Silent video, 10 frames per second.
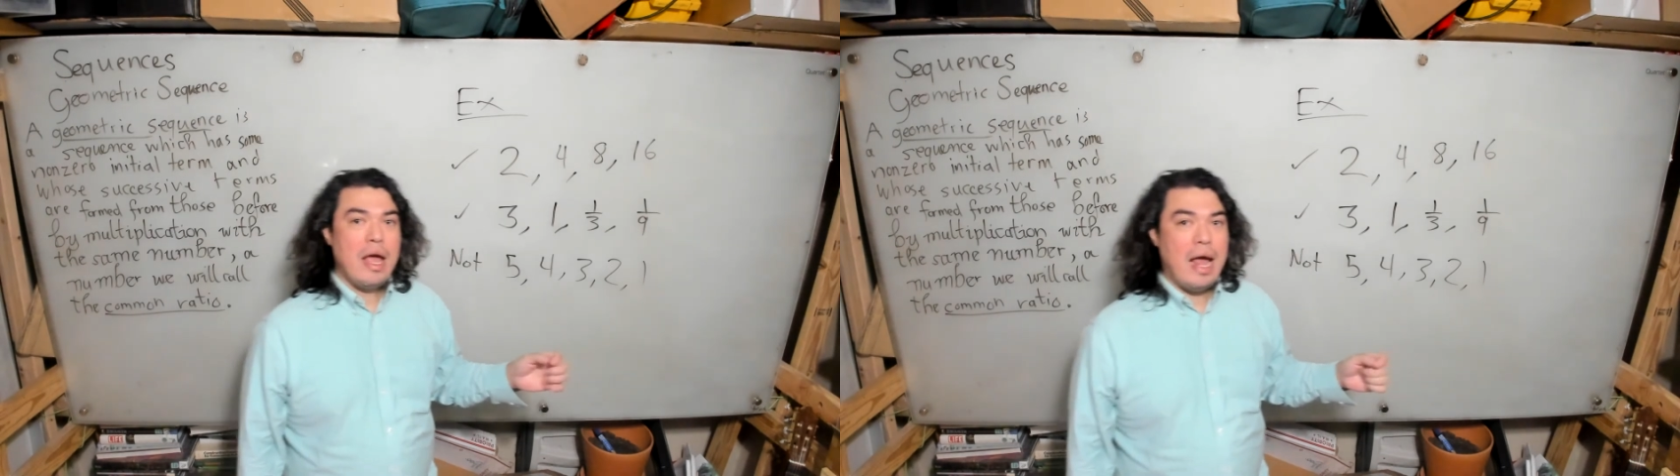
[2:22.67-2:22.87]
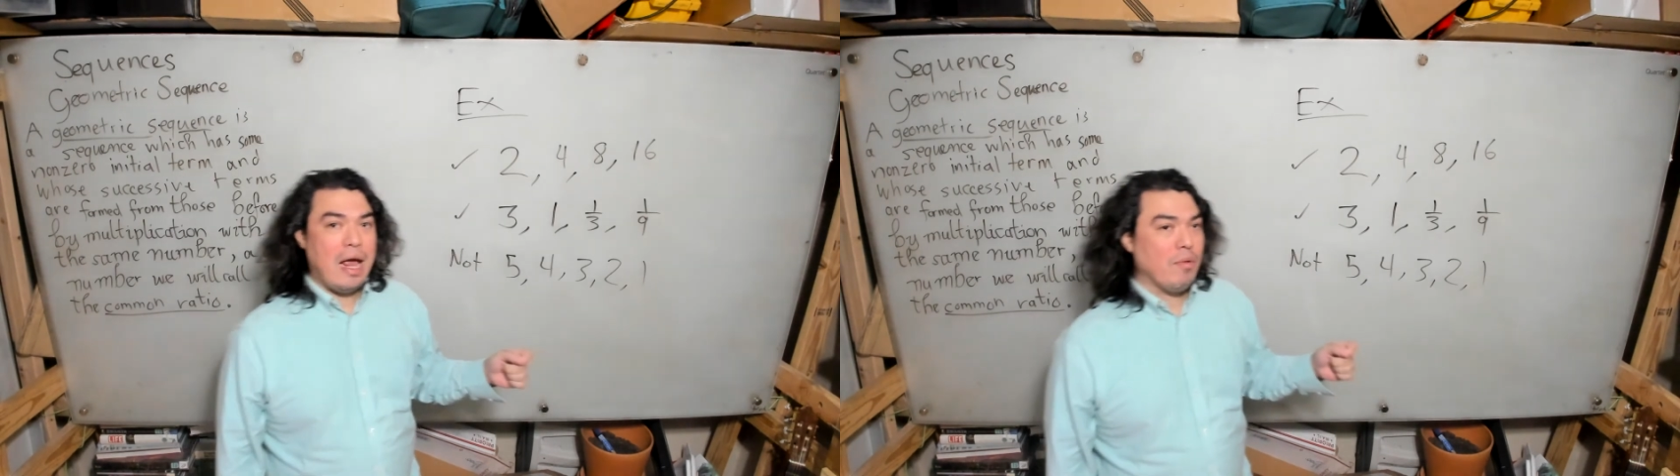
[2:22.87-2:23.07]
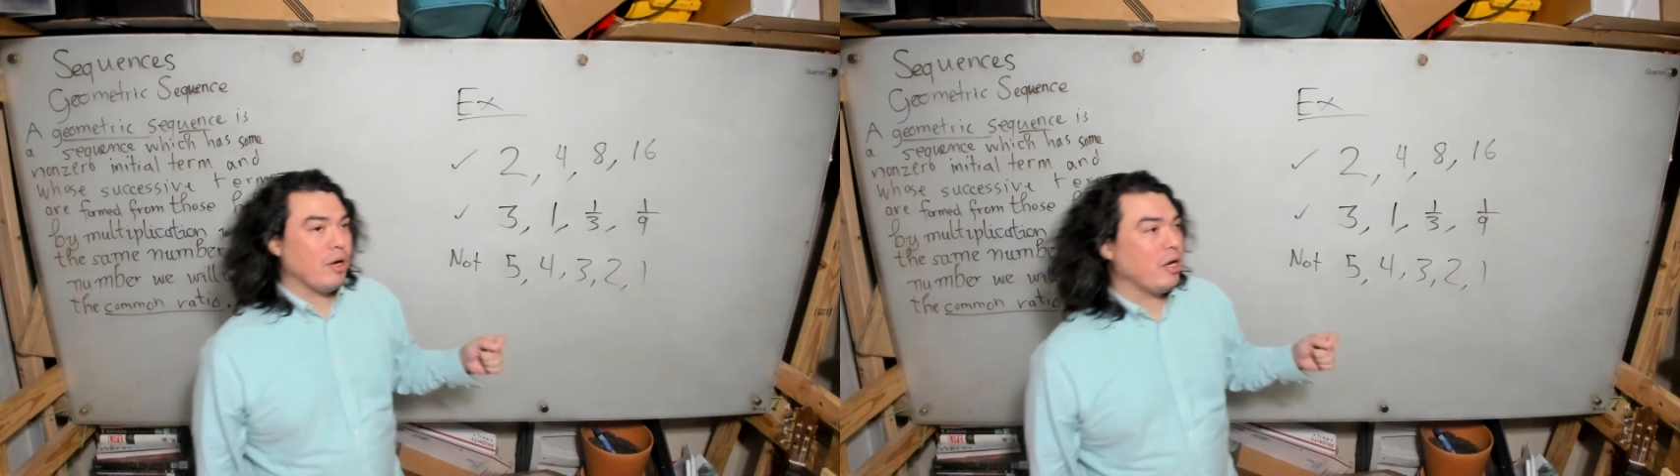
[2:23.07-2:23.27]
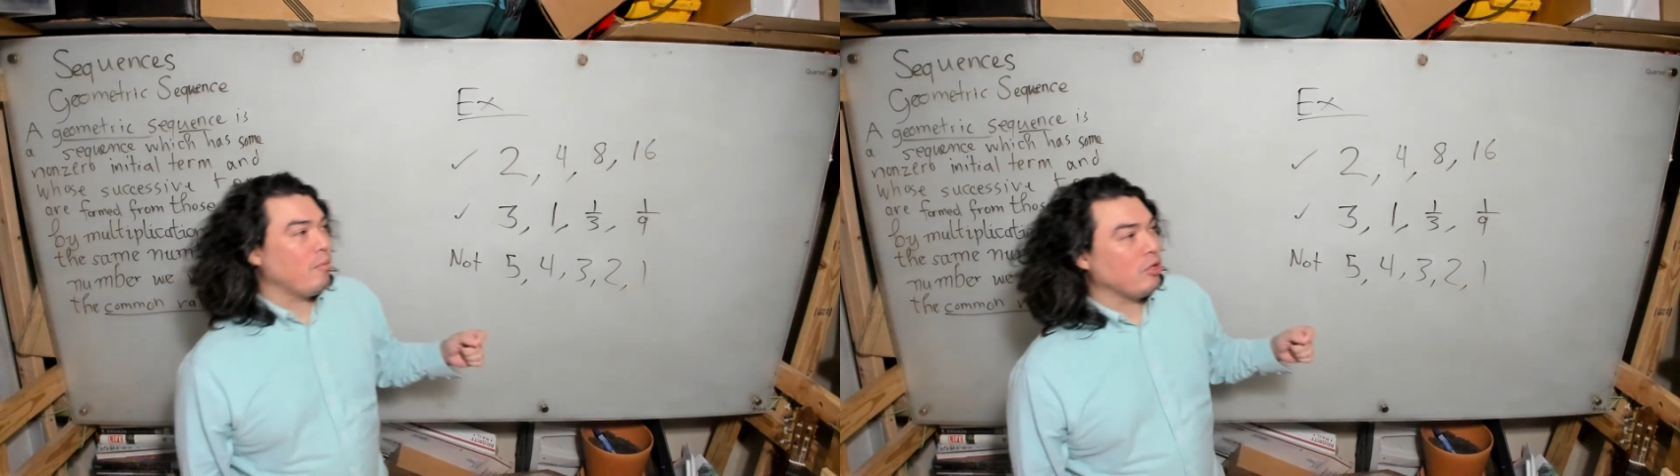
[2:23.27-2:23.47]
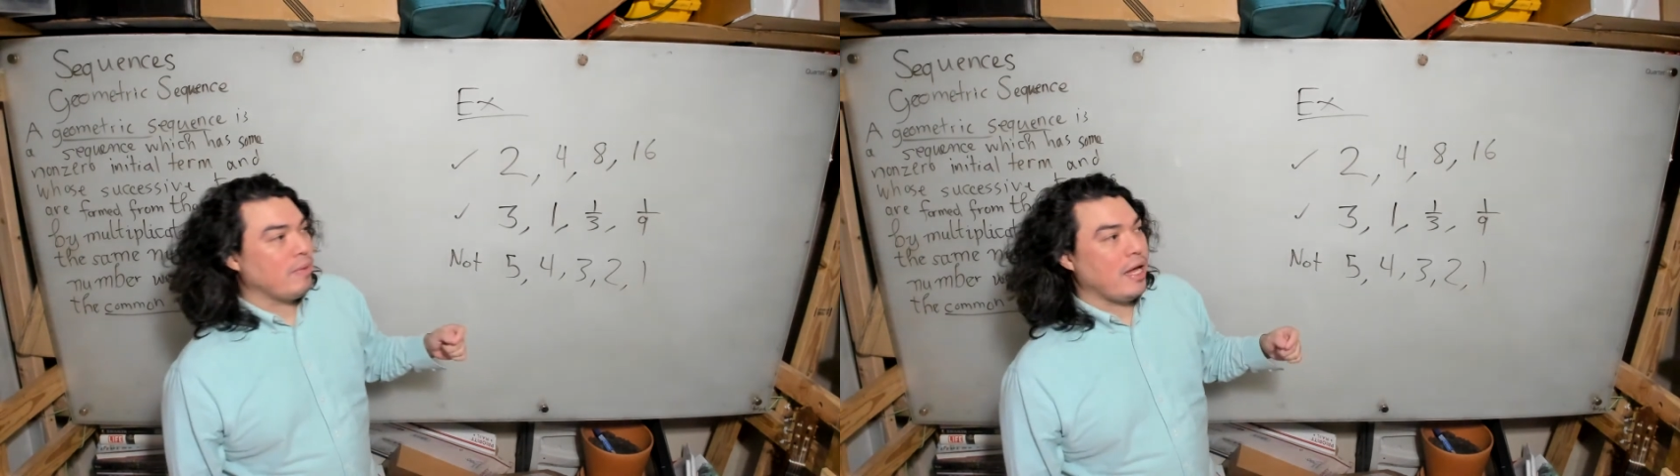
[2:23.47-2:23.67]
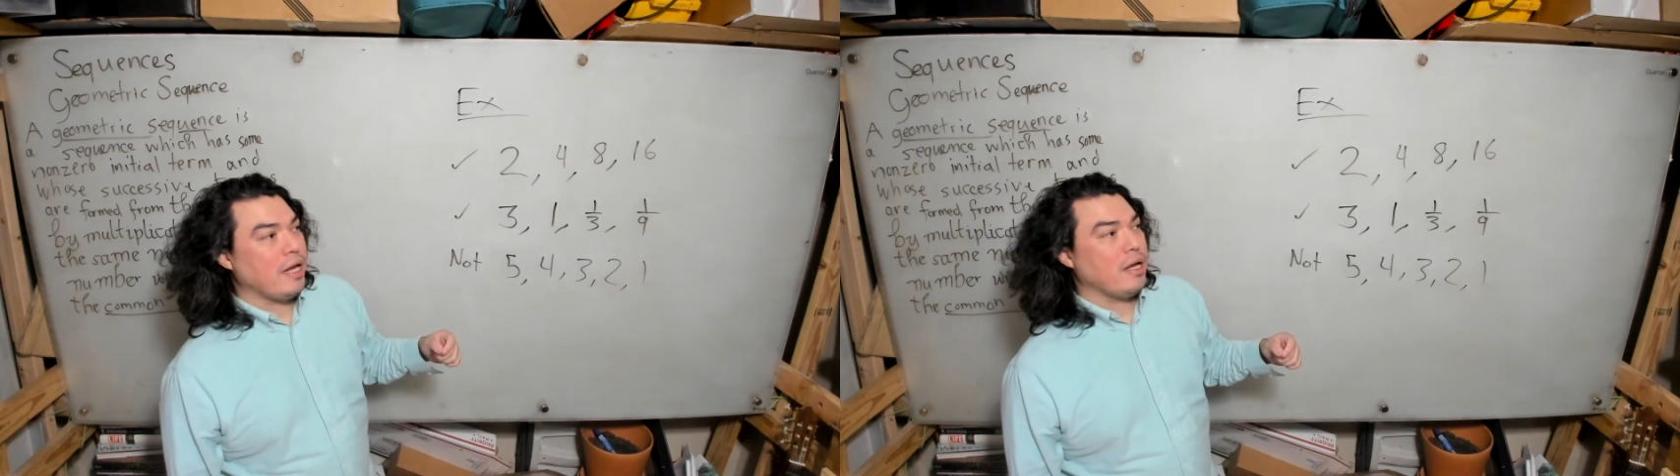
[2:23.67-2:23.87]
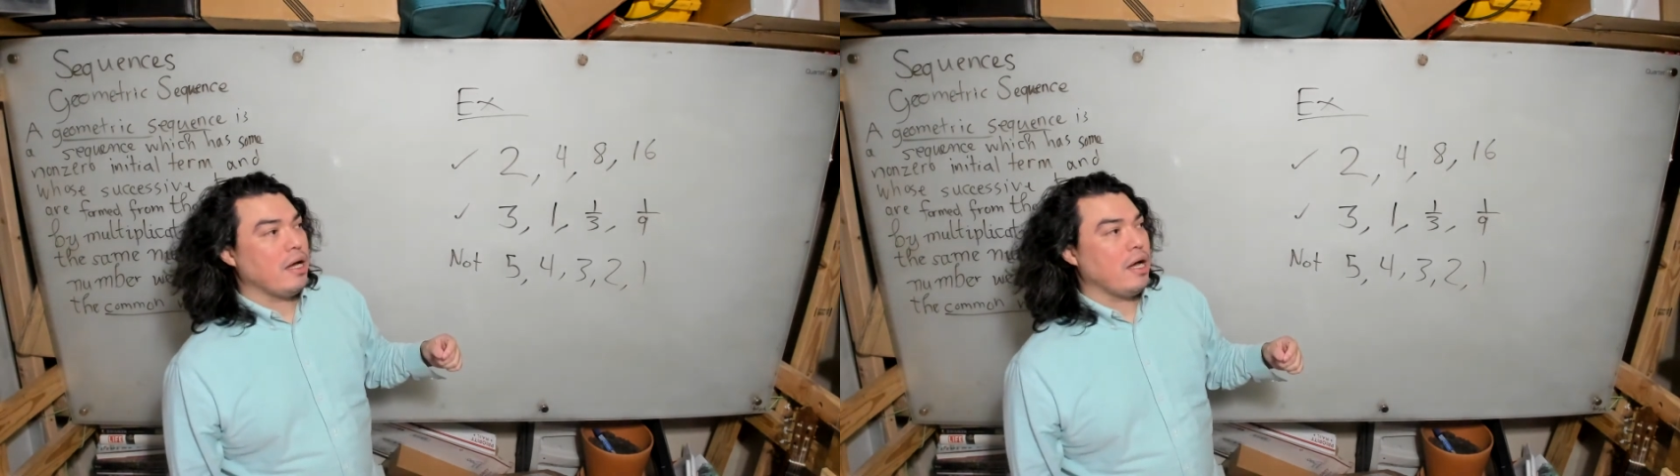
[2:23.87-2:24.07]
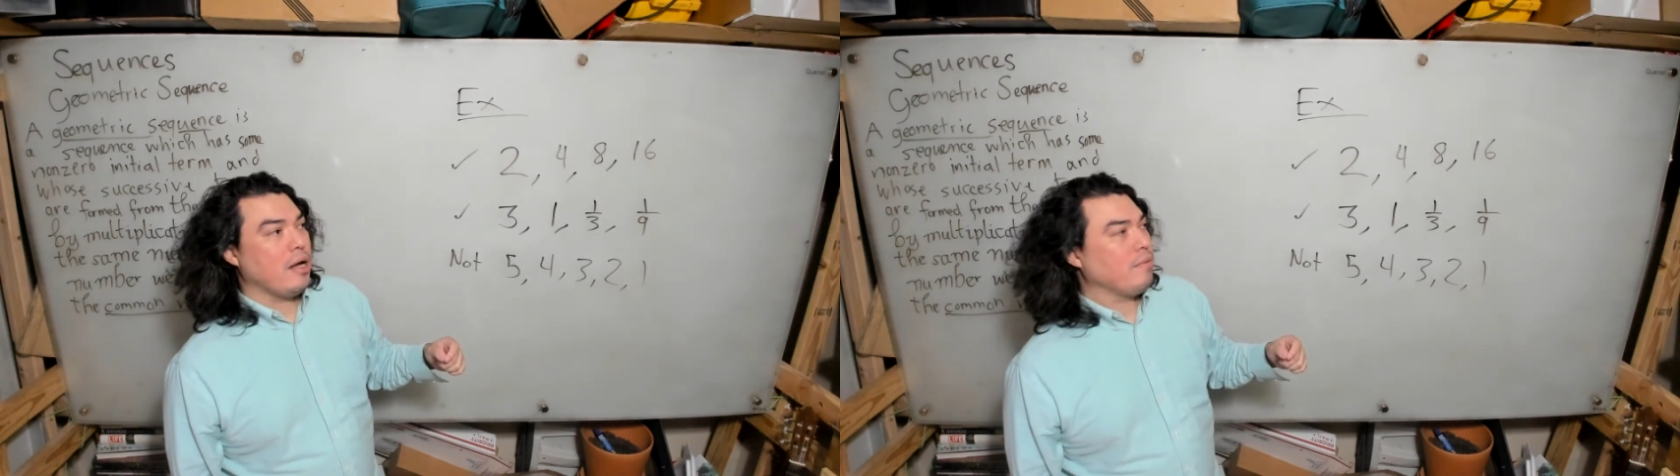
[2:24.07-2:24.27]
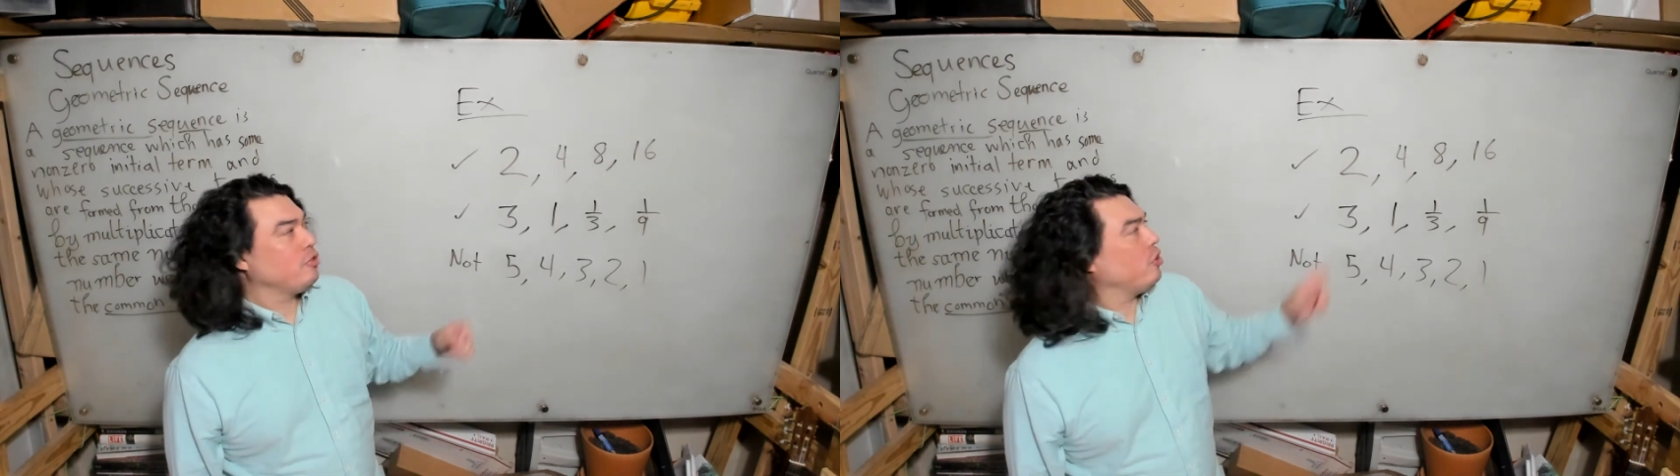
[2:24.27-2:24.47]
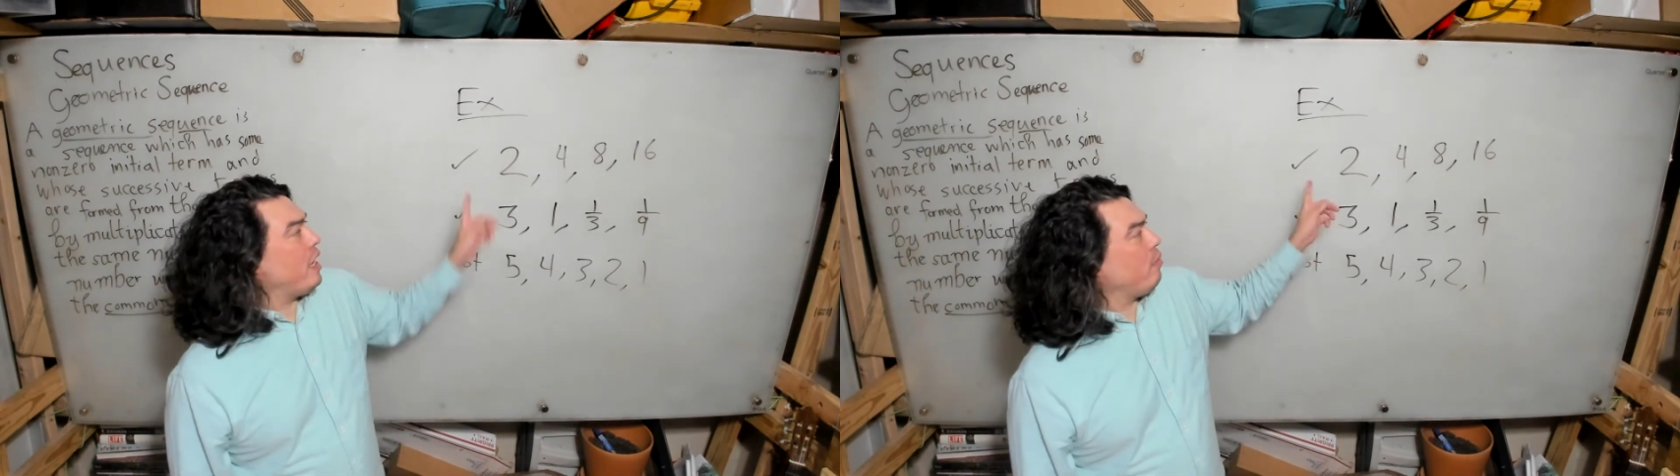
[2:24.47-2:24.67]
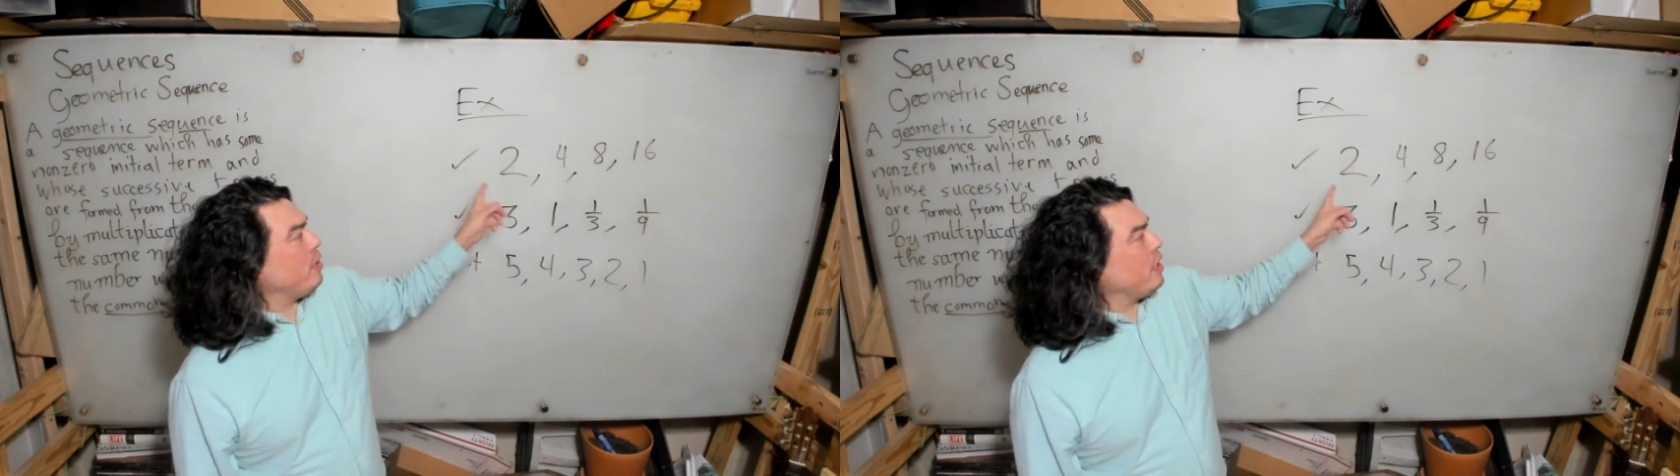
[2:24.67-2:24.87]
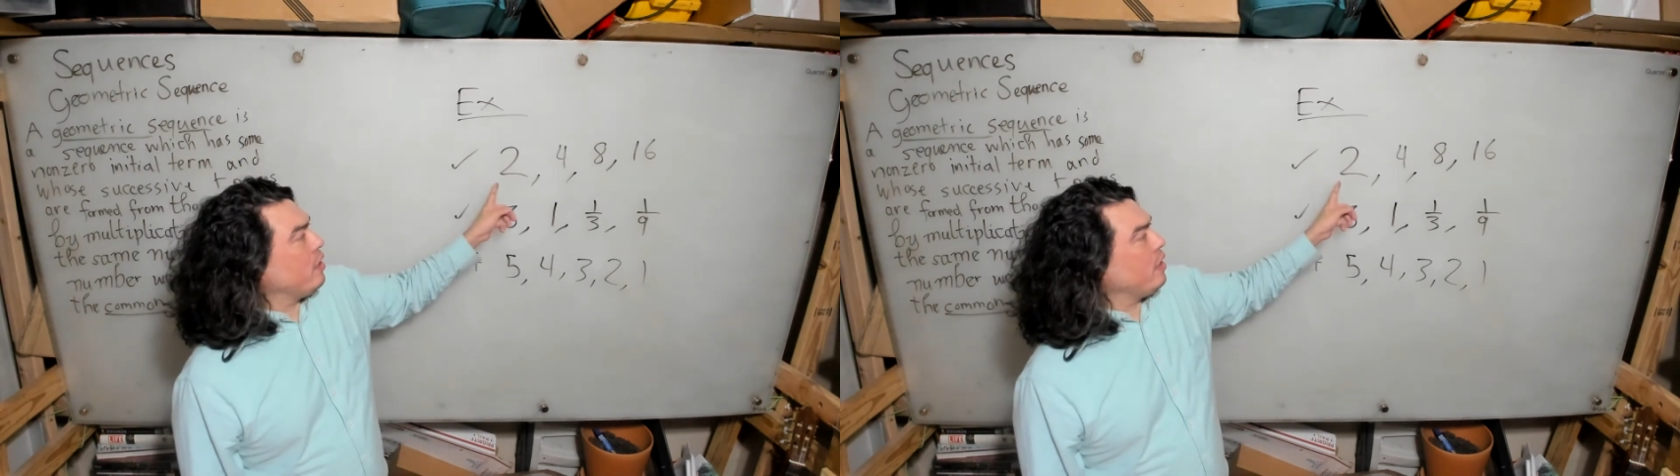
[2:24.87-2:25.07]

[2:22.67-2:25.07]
and we're going to multiply, so that'll be,